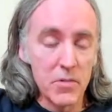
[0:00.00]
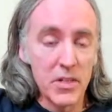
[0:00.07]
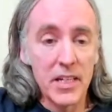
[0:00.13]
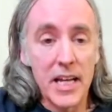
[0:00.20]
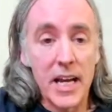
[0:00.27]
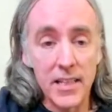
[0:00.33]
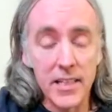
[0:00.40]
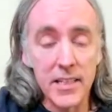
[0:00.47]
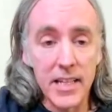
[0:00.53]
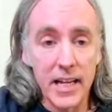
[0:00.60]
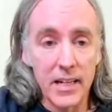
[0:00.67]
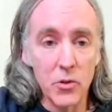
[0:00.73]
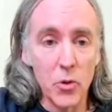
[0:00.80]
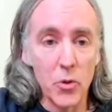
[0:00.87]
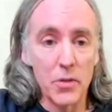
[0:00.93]
colored
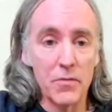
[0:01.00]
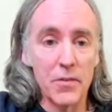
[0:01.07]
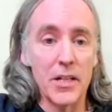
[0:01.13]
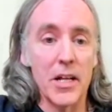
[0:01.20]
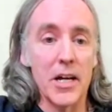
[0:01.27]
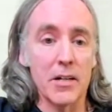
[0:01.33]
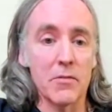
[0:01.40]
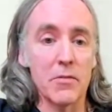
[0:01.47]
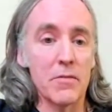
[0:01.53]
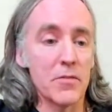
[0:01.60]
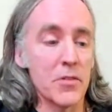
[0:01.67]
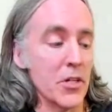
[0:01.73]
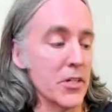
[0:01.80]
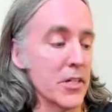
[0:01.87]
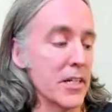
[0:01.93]
that chord, if you like. We've
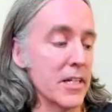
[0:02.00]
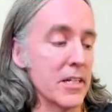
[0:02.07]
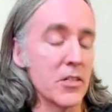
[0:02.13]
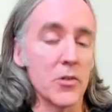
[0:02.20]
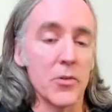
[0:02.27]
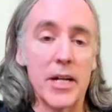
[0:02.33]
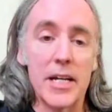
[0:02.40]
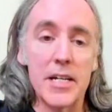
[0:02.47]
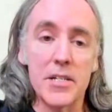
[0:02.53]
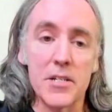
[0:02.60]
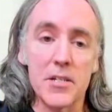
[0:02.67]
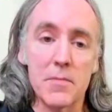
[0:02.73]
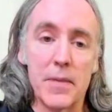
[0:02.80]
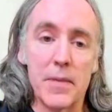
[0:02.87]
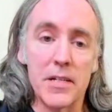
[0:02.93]
turned it into an A
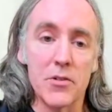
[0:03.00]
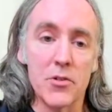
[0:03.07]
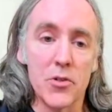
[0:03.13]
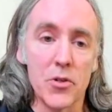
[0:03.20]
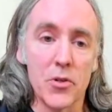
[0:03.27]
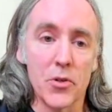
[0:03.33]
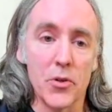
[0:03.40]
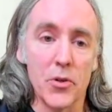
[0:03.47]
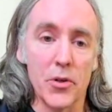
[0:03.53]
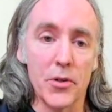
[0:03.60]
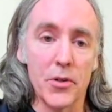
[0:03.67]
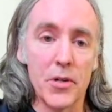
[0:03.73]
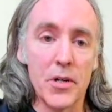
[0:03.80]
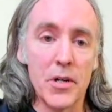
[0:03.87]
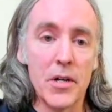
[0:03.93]
suspended 2 chord
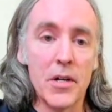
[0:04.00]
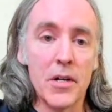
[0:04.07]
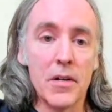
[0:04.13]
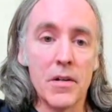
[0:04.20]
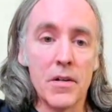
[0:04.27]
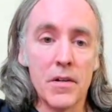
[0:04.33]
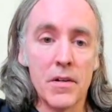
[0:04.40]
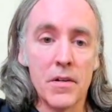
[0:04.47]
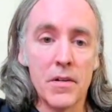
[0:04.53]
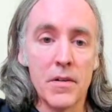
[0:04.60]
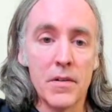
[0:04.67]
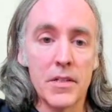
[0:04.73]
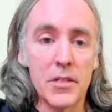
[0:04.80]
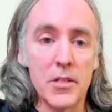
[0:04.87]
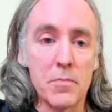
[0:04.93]

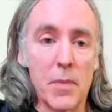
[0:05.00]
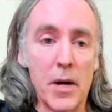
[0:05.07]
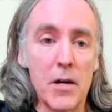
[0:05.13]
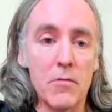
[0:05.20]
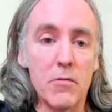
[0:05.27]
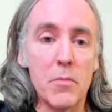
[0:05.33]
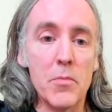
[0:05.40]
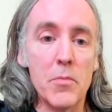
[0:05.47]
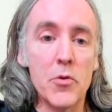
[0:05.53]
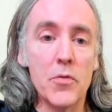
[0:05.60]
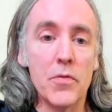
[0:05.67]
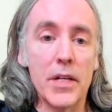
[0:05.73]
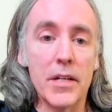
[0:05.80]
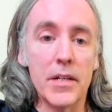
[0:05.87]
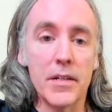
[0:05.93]
just by
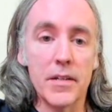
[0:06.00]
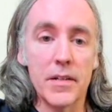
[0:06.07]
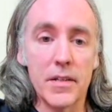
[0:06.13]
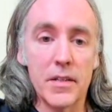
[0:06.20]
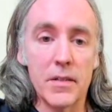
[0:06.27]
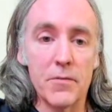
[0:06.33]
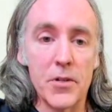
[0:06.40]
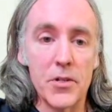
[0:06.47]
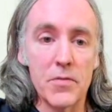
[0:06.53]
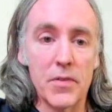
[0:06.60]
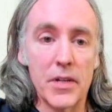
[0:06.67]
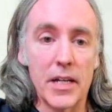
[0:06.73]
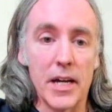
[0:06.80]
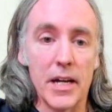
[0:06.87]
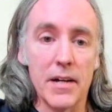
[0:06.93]
removing the first
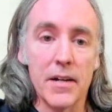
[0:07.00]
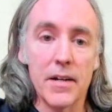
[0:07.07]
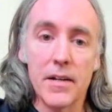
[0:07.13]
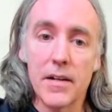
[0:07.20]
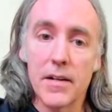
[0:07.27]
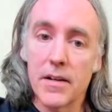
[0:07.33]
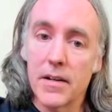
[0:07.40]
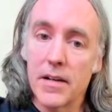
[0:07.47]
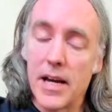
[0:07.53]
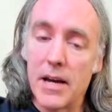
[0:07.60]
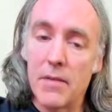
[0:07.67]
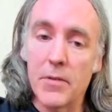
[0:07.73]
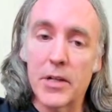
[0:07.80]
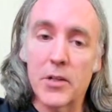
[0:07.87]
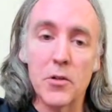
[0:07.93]
finger.
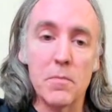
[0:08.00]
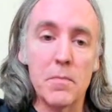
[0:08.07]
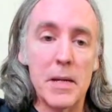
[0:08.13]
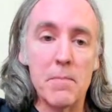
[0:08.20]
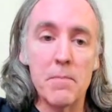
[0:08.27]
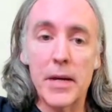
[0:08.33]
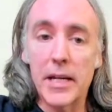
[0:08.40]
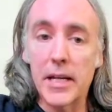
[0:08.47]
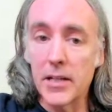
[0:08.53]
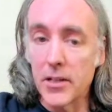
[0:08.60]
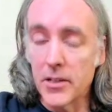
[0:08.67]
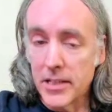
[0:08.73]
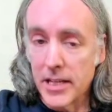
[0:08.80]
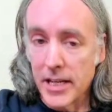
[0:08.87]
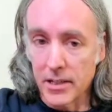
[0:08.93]
And we could be picking
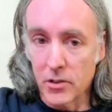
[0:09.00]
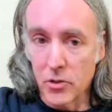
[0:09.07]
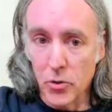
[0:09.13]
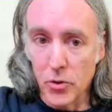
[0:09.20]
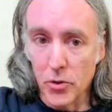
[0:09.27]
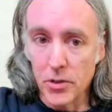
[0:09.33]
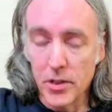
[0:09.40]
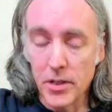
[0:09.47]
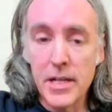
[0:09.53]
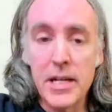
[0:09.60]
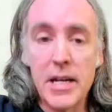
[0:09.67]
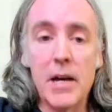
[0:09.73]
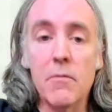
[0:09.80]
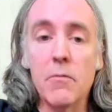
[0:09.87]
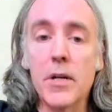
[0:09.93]
on that chord
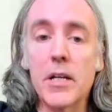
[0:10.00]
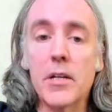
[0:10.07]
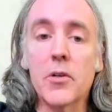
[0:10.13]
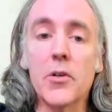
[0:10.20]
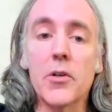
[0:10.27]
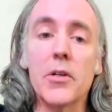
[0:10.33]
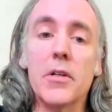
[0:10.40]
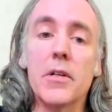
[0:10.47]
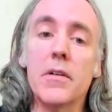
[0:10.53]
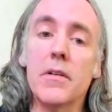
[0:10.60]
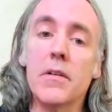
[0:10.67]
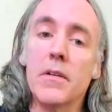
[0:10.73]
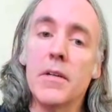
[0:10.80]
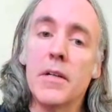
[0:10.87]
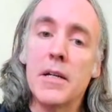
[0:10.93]
and we could
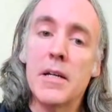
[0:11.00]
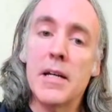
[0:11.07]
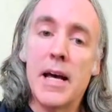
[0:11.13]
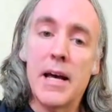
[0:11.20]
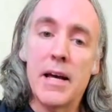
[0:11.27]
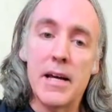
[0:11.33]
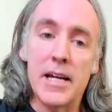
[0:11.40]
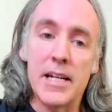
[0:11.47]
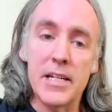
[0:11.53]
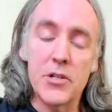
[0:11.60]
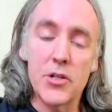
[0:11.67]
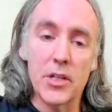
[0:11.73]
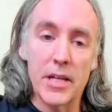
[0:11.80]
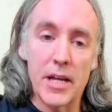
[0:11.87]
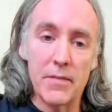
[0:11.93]

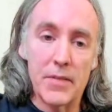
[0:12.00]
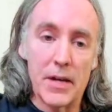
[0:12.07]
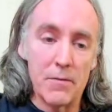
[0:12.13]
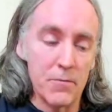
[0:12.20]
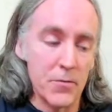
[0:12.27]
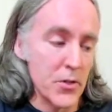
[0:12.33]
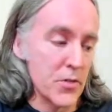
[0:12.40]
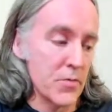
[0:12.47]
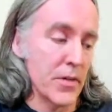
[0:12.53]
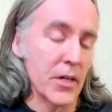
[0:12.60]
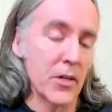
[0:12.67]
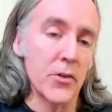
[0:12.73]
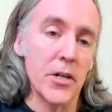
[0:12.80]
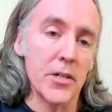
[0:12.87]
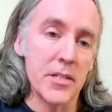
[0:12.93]
initially have that first
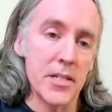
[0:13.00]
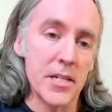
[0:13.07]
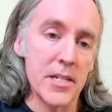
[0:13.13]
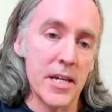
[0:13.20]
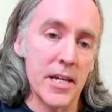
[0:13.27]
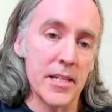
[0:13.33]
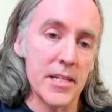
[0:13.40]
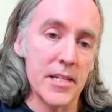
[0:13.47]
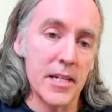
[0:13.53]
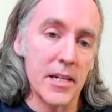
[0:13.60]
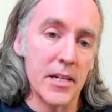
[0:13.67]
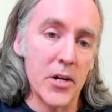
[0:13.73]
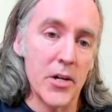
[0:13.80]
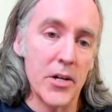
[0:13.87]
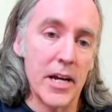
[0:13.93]
finger on to sound the C
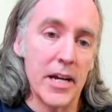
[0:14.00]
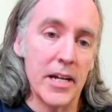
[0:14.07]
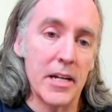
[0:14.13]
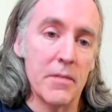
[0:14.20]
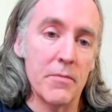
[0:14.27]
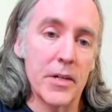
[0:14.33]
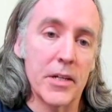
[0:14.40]
note, and then we